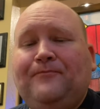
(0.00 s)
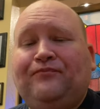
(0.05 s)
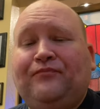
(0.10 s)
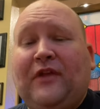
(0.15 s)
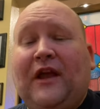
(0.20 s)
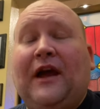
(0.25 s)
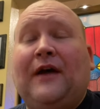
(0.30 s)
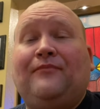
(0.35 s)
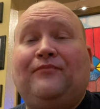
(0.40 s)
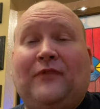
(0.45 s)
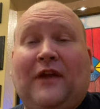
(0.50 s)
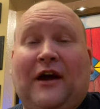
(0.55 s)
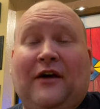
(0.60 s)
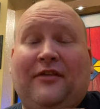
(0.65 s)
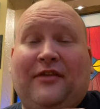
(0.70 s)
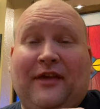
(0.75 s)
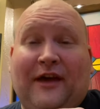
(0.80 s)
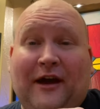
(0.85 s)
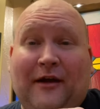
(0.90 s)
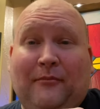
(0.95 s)
Yeah, now
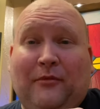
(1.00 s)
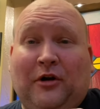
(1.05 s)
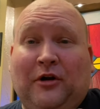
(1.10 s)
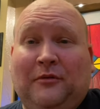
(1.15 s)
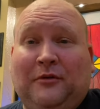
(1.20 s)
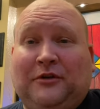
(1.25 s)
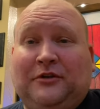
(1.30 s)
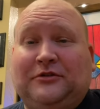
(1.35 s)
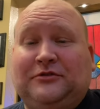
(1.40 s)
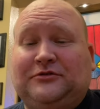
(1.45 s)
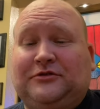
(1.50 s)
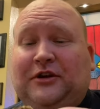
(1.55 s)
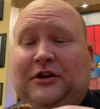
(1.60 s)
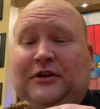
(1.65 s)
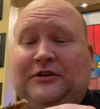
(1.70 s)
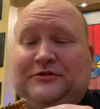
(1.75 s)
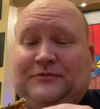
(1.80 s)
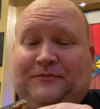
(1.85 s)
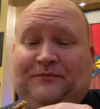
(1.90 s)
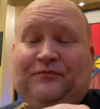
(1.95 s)
that barbecue
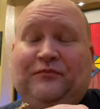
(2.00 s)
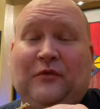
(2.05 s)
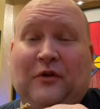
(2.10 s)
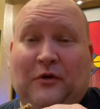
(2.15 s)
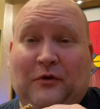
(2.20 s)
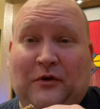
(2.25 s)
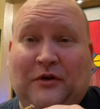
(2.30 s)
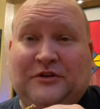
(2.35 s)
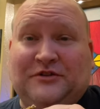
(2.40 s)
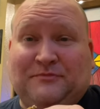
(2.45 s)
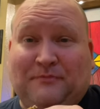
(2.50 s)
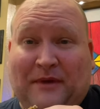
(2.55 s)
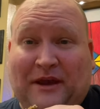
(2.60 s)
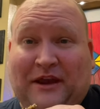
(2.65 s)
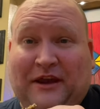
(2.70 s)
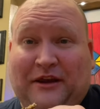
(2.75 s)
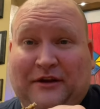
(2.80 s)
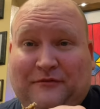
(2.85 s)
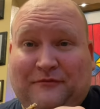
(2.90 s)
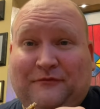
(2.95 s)
sauce was
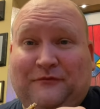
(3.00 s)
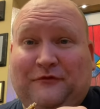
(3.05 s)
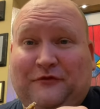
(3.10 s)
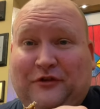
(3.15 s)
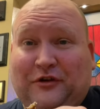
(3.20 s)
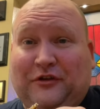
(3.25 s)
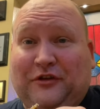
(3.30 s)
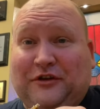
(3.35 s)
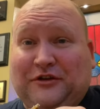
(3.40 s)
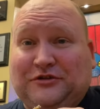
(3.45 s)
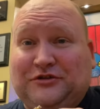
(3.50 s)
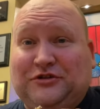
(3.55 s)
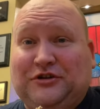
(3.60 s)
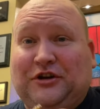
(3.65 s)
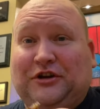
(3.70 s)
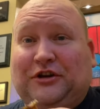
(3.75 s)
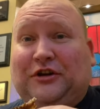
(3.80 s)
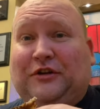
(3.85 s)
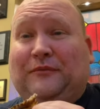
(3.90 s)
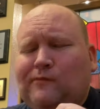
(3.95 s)
made for this
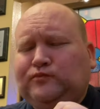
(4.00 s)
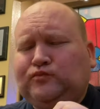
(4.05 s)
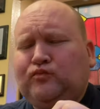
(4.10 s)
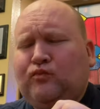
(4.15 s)
chicken.